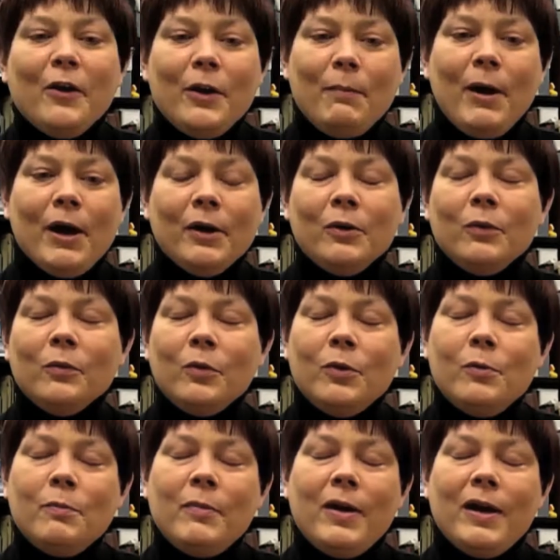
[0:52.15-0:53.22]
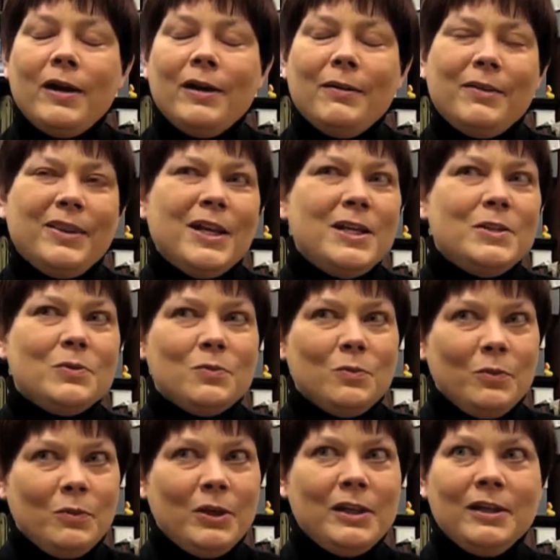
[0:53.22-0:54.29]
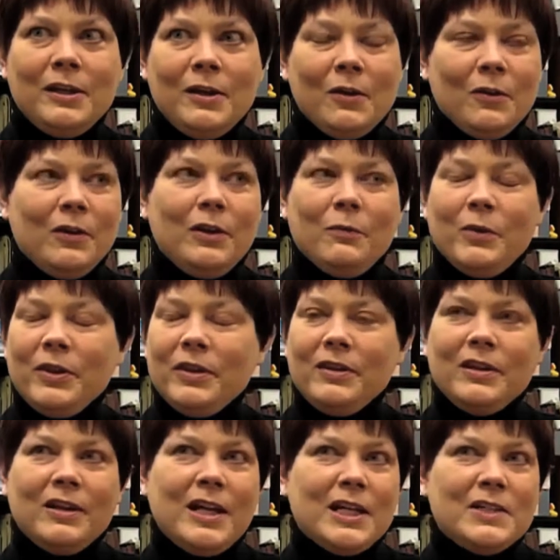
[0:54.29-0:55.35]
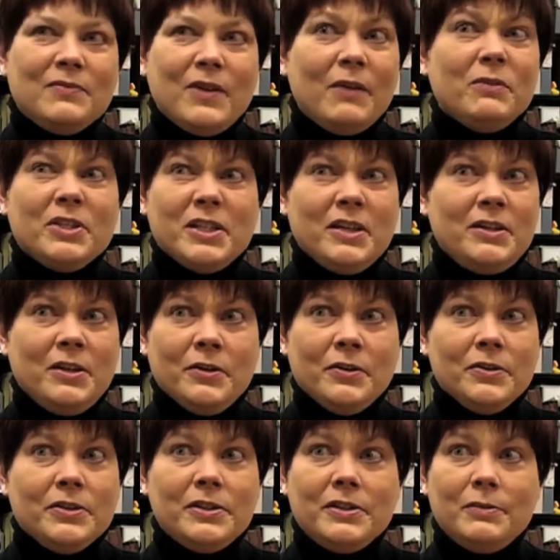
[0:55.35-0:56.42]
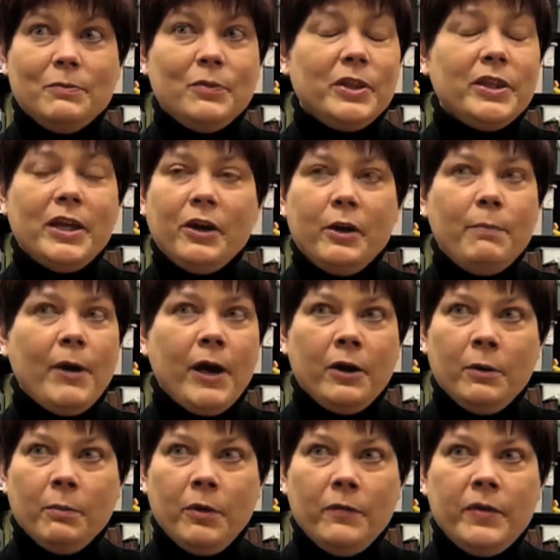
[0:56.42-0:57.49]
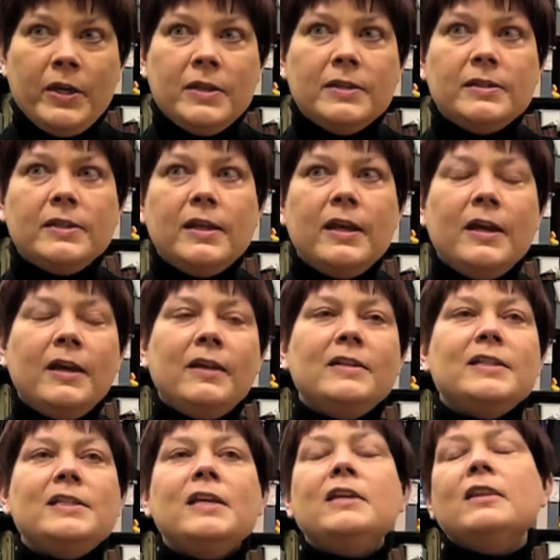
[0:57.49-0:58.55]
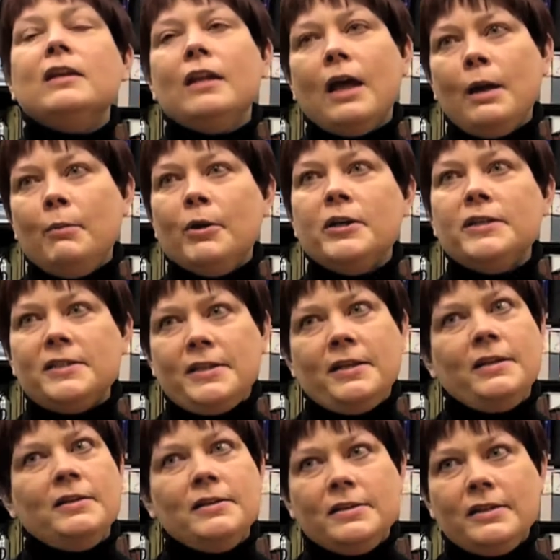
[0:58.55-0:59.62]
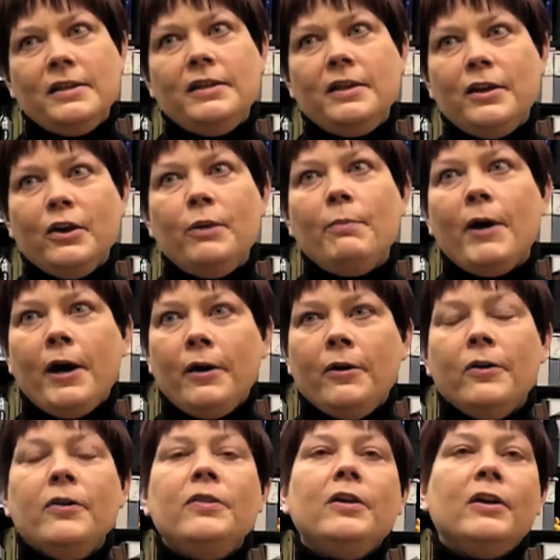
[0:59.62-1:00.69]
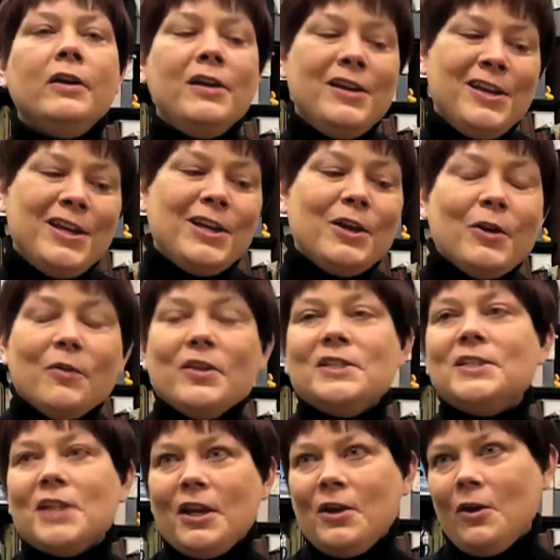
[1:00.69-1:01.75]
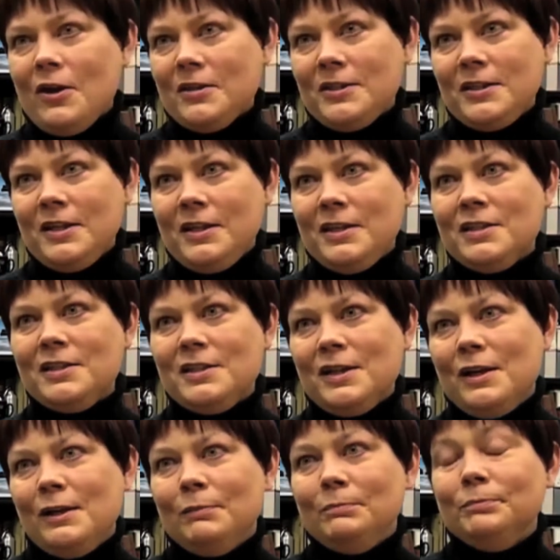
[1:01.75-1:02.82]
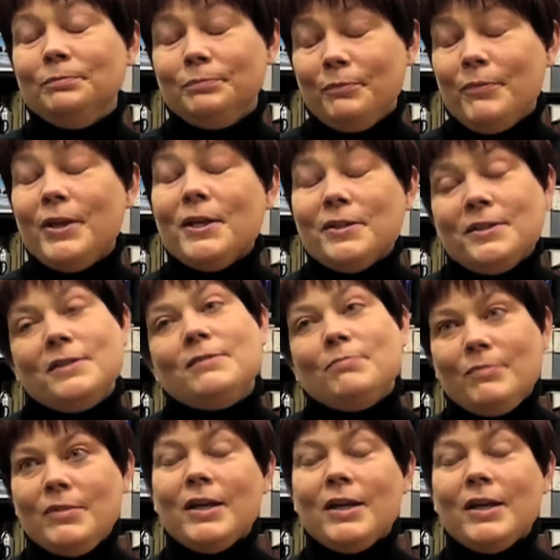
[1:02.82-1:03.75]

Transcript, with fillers: Harry Potter room, uh, that's really only within the last five or ten years with the Harry Potter movies and seeing the library scenes in the Harry Potter and the, you know, the study hall scenes, um, because